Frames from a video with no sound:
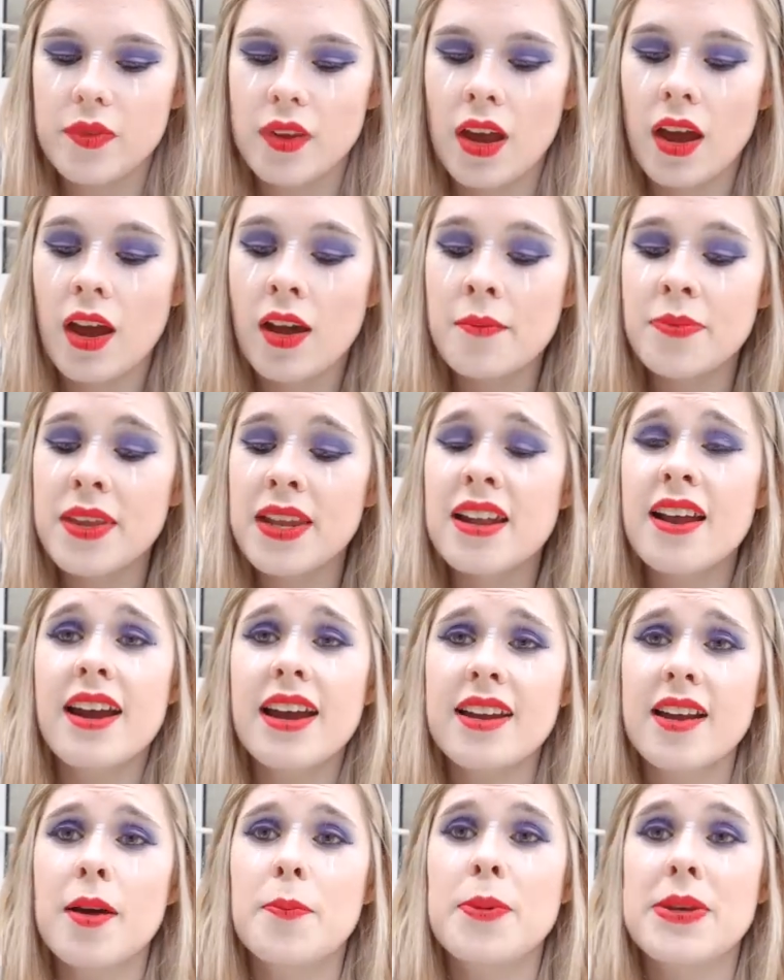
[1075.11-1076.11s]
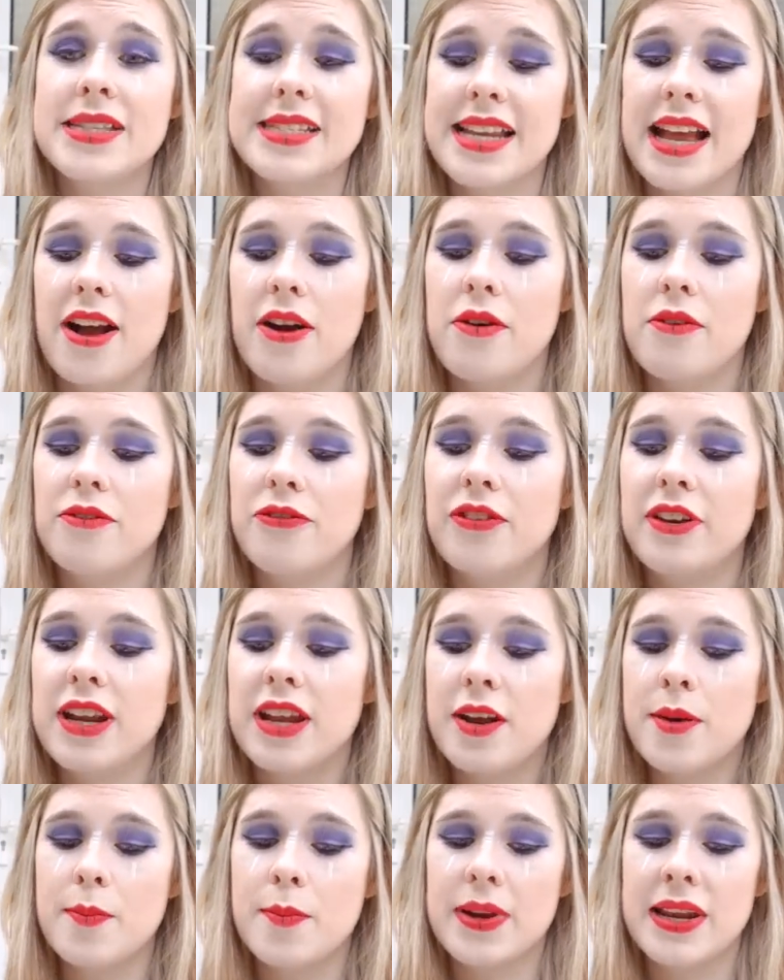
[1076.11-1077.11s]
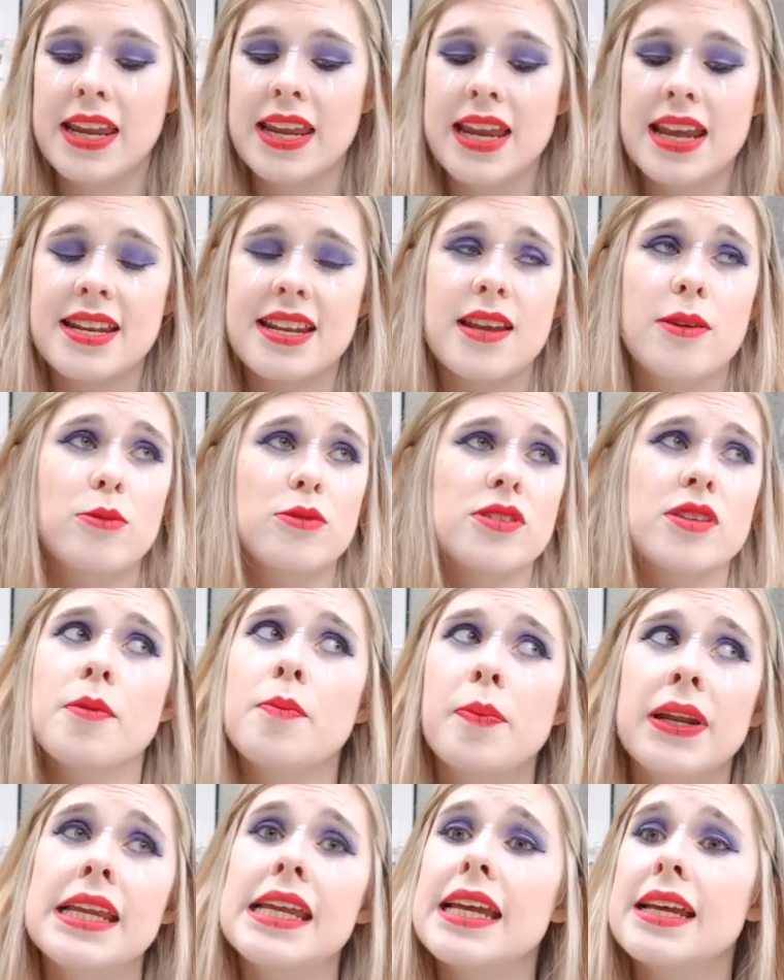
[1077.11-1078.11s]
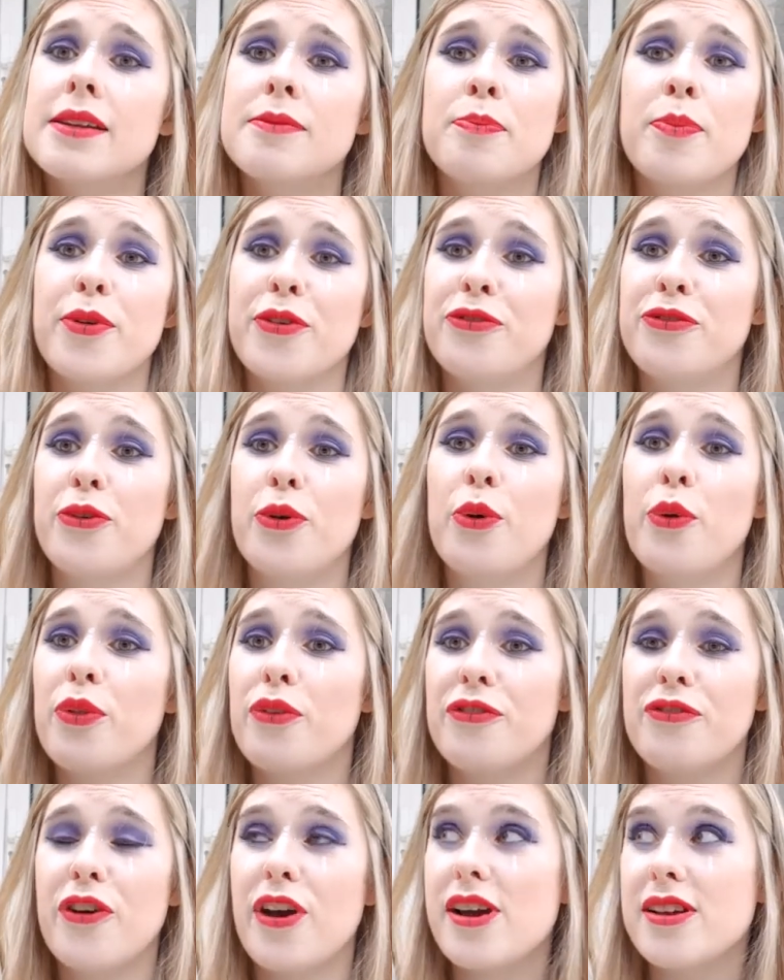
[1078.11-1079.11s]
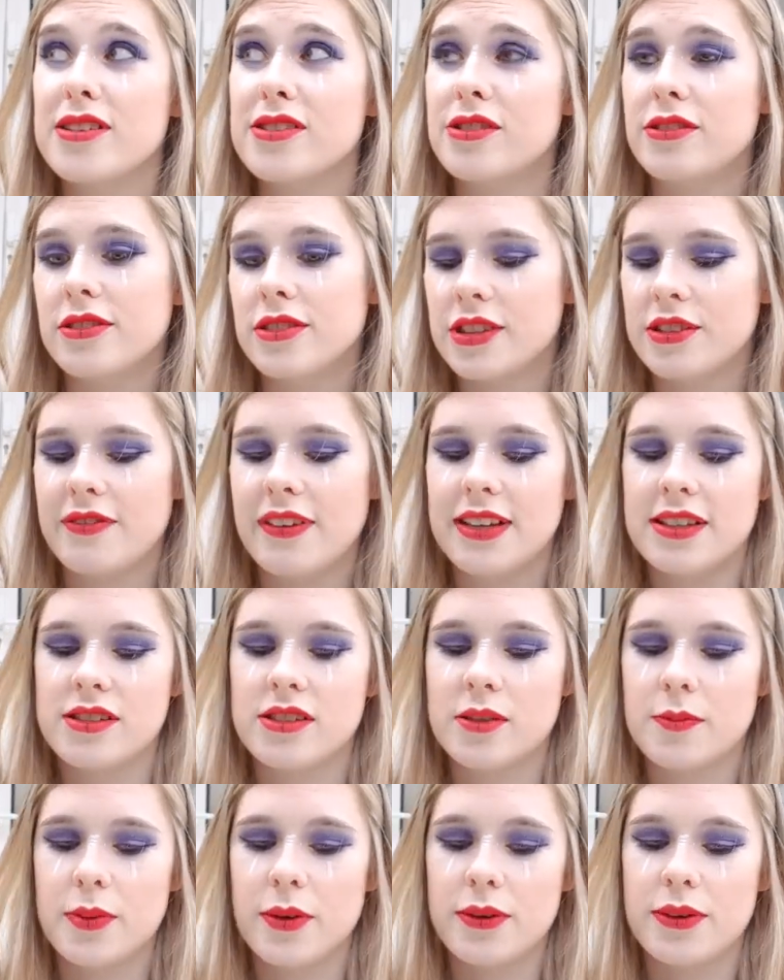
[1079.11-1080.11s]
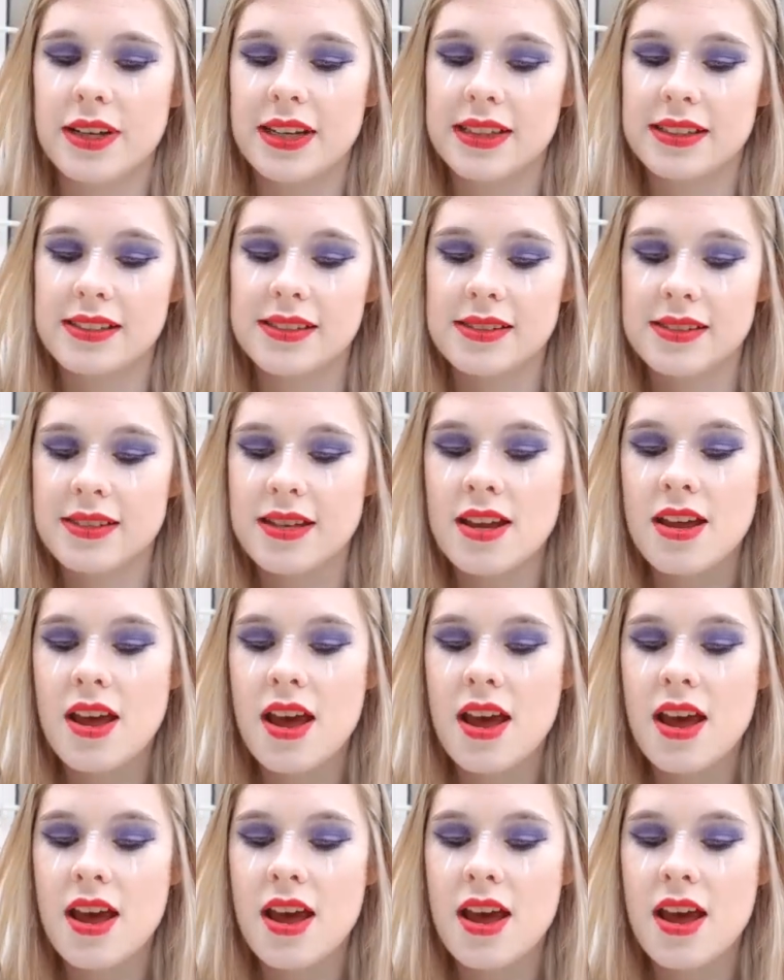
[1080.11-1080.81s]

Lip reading: The lineup is now fully completed. It was completed before the first Nozfest, to be honest.